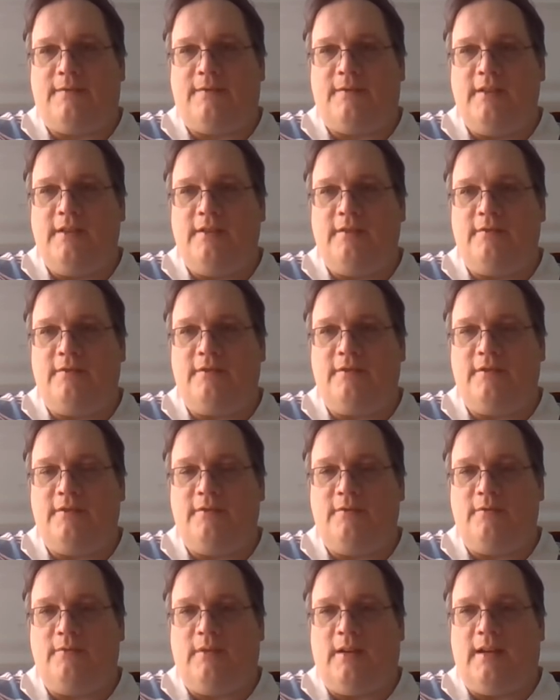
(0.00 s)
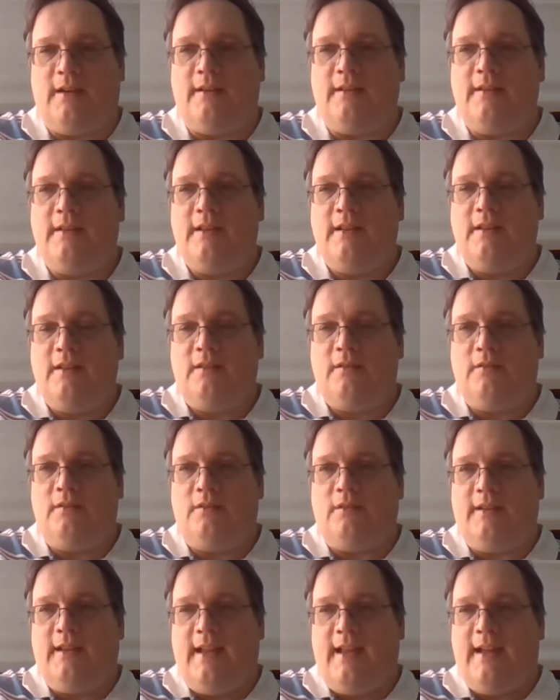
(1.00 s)
for you to
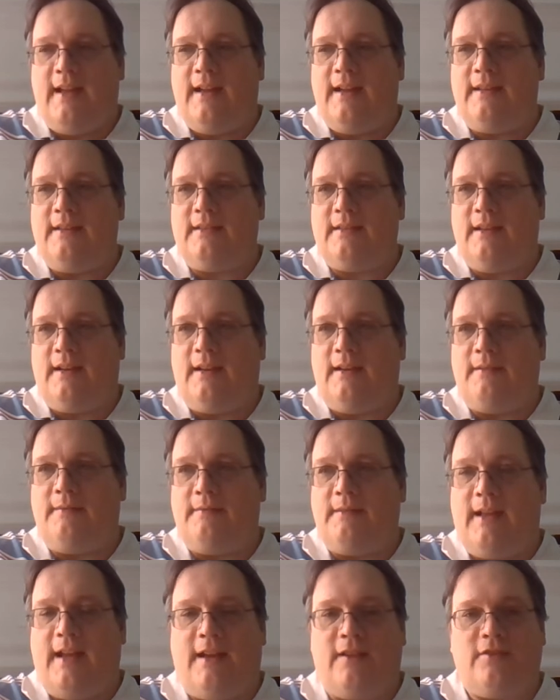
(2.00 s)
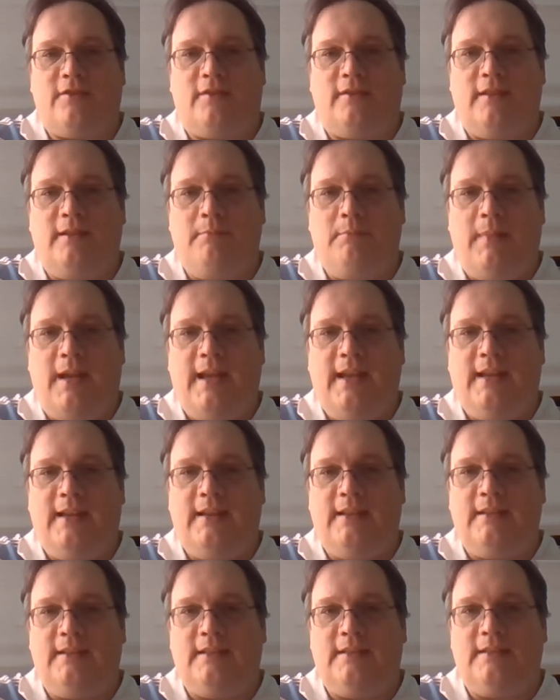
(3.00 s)
look at actually
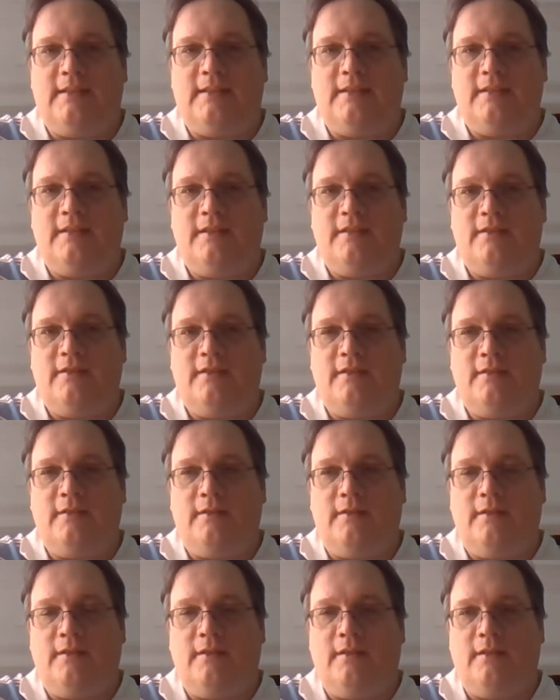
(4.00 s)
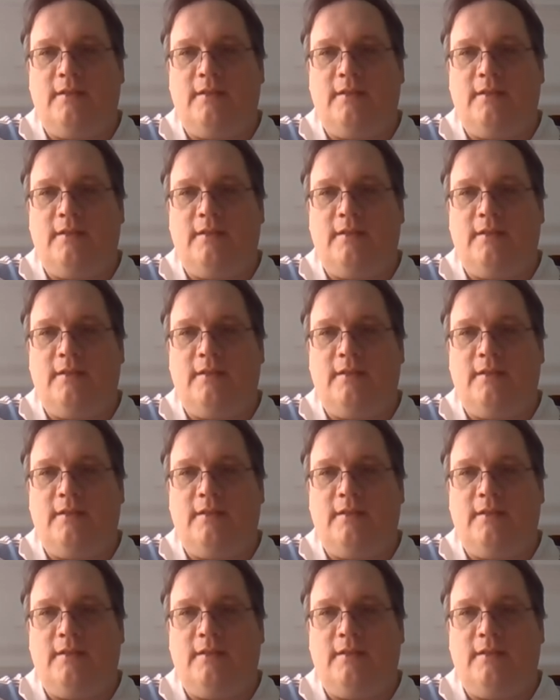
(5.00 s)
making the decision.